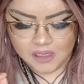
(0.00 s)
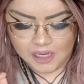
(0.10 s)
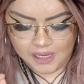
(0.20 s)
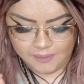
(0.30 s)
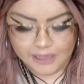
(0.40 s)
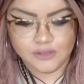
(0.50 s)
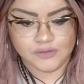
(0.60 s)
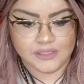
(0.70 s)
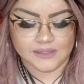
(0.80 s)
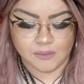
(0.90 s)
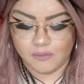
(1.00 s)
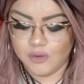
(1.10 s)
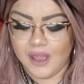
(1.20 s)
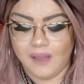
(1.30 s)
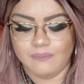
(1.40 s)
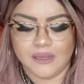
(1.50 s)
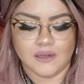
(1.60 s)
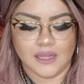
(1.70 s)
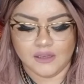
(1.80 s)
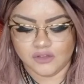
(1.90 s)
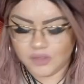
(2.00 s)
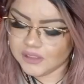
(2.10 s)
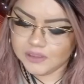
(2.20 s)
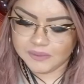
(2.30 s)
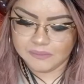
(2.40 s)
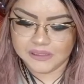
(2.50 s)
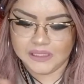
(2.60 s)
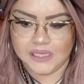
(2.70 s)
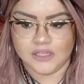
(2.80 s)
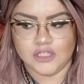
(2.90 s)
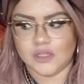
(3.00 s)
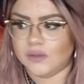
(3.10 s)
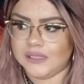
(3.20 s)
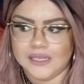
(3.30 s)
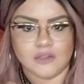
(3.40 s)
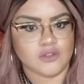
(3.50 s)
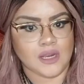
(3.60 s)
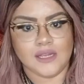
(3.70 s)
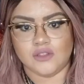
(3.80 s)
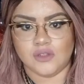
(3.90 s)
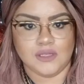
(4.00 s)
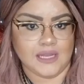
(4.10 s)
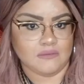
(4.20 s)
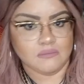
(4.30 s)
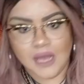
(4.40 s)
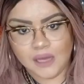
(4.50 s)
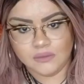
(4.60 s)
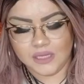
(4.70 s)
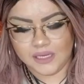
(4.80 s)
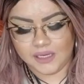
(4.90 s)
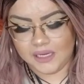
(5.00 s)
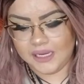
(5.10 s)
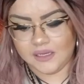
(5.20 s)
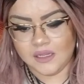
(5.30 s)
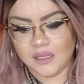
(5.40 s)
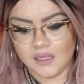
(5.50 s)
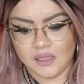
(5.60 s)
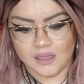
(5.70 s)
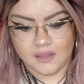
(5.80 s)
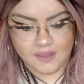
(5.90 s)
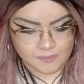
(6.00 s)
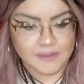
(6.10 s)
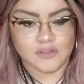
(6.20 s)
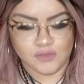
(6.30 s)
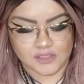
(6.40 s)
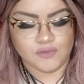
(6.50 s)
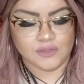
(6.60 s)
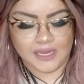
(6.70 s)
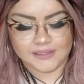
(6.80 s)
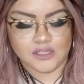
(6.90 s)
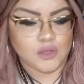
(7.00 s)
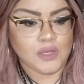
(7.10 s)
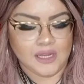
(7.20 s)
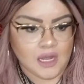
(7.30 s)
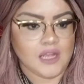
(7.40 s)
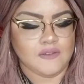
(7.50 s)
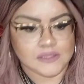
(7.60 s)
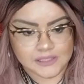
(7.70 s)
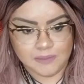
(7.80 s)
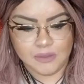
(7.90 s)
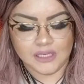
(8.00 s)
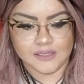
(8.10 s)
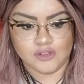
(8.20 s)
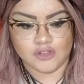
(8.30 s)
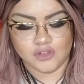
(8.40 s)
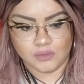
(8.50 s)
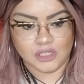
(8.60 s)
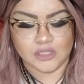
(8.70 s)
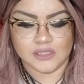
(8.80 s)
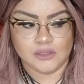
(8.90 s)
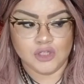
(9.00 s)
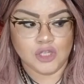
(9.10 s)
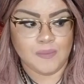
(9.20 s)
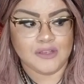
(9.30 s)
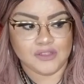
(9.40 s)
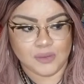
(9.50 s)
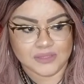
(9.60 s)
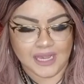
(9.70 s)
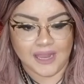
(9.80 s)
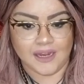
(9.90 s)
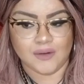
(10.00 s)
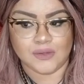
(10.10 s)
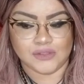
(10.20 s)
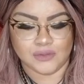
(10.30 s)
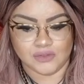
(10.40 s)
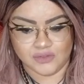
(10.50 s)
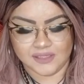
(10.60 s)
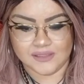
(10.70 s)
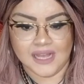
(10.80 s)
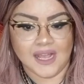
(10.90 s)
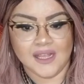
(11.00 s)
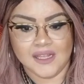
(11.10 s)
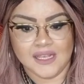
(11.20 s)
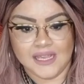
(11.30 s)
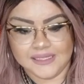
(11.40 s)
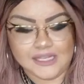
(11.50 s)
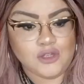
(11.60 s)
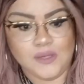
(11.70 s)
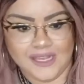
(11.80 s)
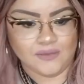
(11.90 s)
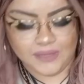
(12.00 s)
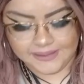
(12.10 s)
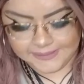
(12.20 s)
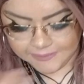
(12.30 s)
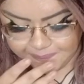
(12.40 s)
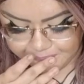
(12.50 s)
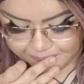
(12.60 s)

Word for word: uh, I do see that some of you have been like struggling with money and you know like trying to get out there and there's been stressful nights that you cannot even sleep because you're so because you could be so tired or so stressed that it's like you can't rest